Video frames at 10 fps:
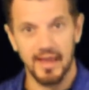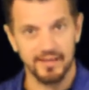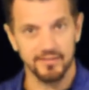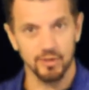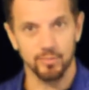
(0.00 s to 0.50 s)

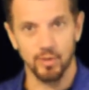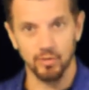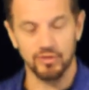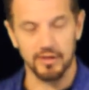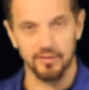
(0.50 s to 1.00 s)
As they're
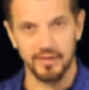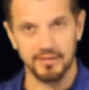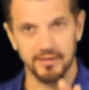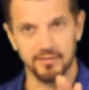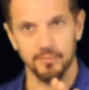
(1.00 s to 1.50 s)
approaching, are they
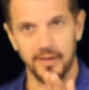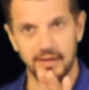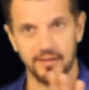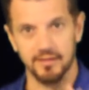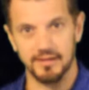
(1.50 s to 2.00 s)

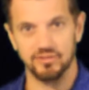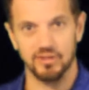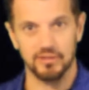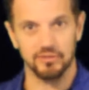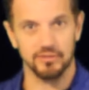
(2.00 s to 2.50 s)
anticipating light
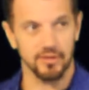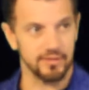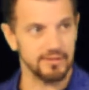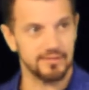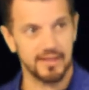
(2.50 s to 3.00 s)
changes? Are
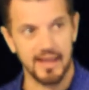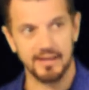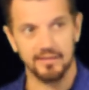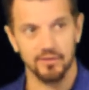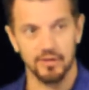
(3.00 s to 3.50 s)
they
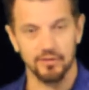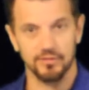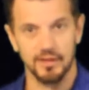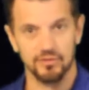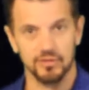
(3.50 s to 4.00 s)
scanning their
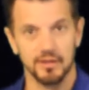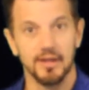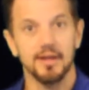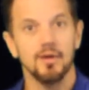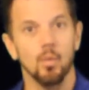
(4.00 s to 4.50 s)
intersection?
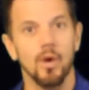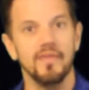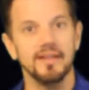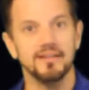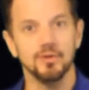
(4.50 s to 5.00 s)
When
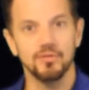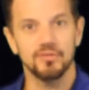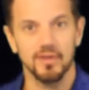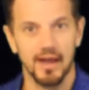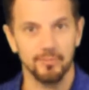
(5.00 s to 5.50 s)
they do
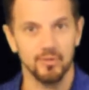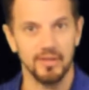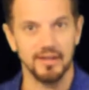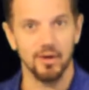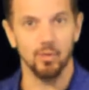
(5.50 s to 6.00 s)
stop, do
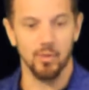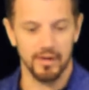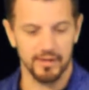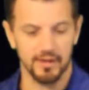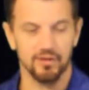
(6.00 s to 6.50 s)
they know
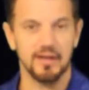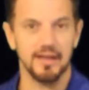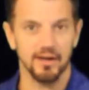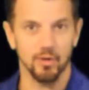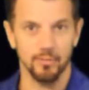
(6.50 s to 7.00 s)
what a green
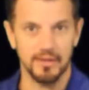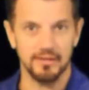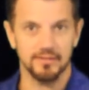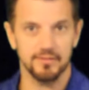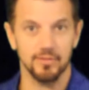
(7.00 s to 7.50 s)
arrow
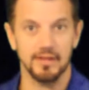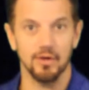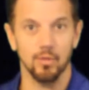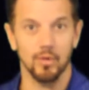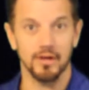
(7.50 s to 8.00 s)
means? Do they
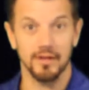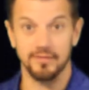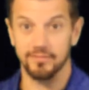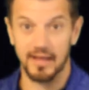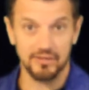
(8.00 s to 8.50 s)
know what
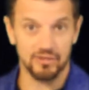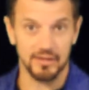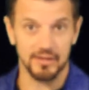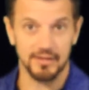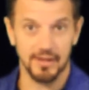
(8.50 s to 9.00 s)
a
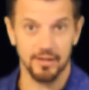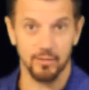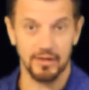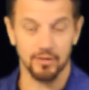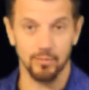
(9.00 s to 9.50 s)
flashing
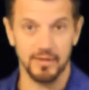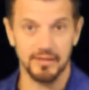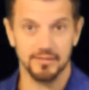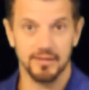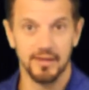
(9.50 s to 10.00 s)
yellow arrow
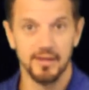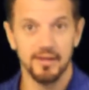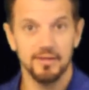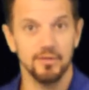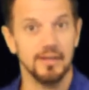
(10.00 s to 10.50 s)
means?
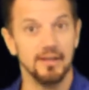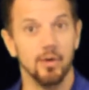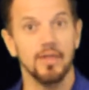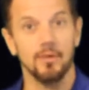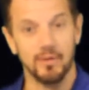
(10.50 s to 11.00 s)
Do they
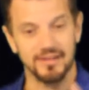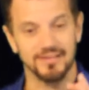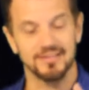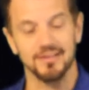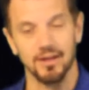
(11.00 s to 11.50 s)
know that when
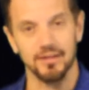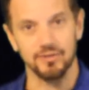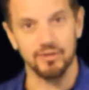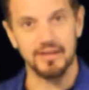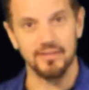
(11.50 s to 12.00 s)
it's a
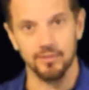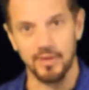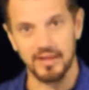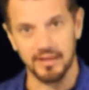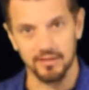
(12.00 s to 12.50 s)
solid green and they're
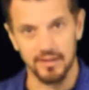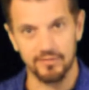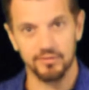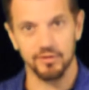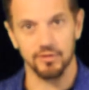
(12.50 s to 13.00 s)
making a
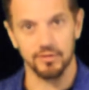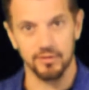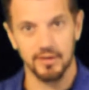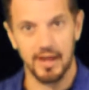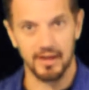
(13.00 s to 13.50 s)
left turn,
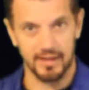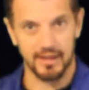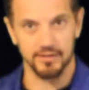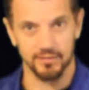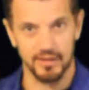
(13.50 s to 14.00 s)
how to
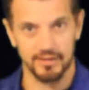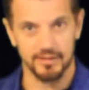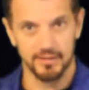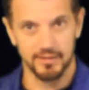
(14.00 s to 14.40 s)
handle that?